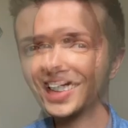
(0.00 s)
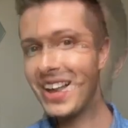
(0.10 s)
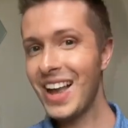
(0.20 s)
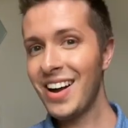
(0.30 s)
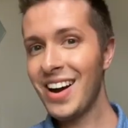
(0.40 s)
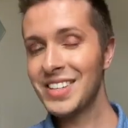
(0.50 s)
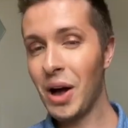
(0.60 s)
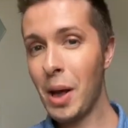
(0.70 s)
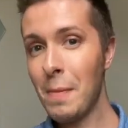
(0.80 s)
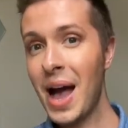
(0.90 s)
Okay, guys,
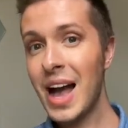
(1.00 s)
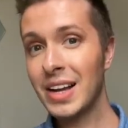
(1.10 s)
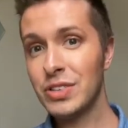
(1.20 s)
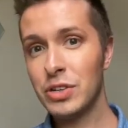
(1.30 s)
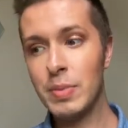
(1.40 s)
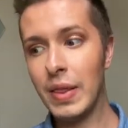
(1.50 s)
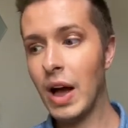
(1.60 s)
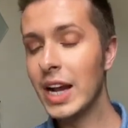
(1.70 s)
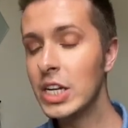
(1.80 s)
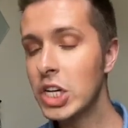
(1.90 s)
I'm back. Sorry about that.
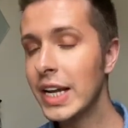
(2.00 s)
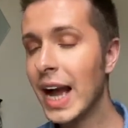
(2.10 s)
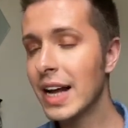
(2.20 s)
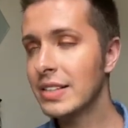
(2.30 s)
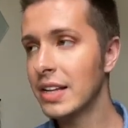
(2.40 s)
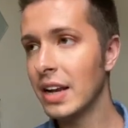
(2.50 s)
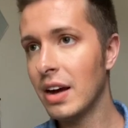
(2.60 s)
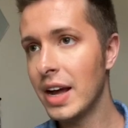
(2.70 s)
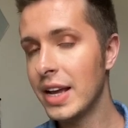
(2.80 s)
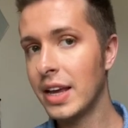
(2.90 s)
I literally had to
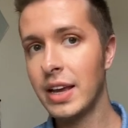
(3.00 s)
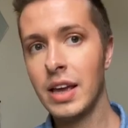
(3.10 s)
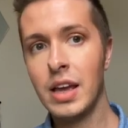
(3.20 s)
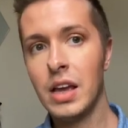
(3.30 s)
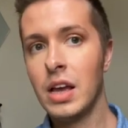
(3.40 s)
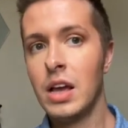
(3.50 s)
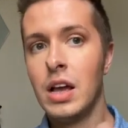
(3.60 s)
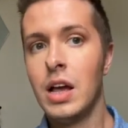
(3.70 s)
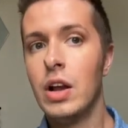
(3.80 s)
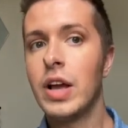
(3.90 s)
like
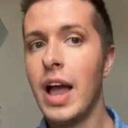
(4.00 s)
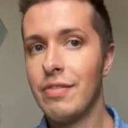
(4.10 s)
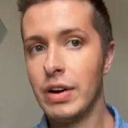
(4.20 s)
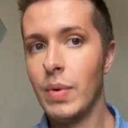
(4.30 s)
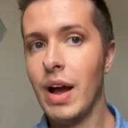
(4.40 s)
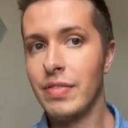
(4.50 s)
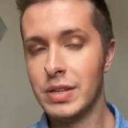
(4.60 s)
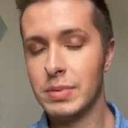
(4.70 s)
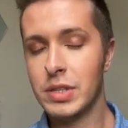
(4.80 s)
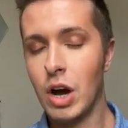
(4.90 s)
look everywhere for
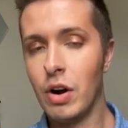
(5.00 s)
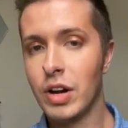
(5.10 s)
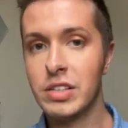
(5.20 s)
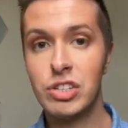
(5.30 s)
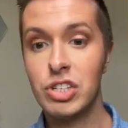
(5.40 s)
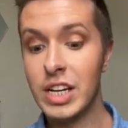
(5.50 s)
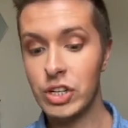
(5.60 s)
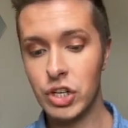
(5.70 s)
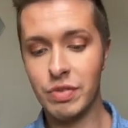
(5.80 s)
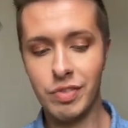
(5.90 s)
this mascara because I just
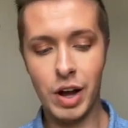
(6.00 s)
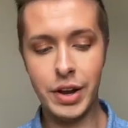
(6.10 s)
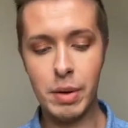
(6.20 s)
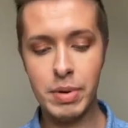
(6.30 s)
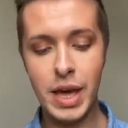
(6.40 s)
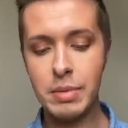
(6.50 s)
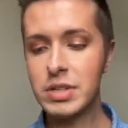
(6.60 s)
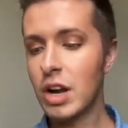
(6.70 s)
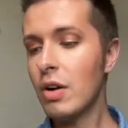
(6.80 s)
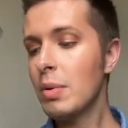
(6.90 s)
literally couldn't find it. But yeah, the
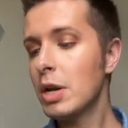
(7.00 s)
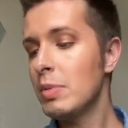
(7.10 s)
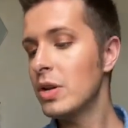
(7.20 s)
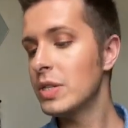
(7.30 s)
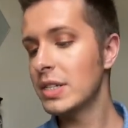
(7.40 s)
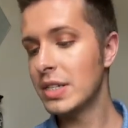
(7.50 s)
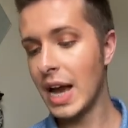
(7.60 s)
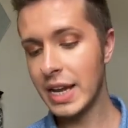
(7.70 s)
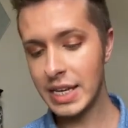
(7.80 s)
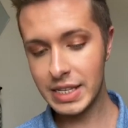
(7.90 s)
mascara I'm going to be using
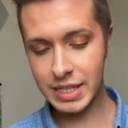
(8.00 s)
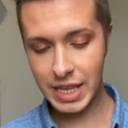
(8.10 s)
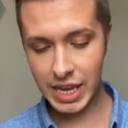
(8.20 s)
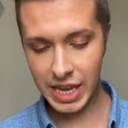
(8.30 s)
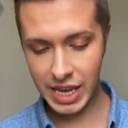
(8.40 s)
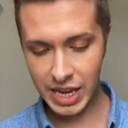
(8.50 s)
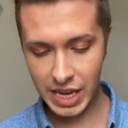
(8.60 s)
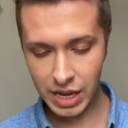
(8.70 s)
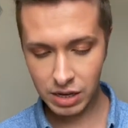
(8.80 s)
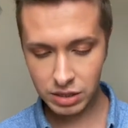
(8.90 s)
today is the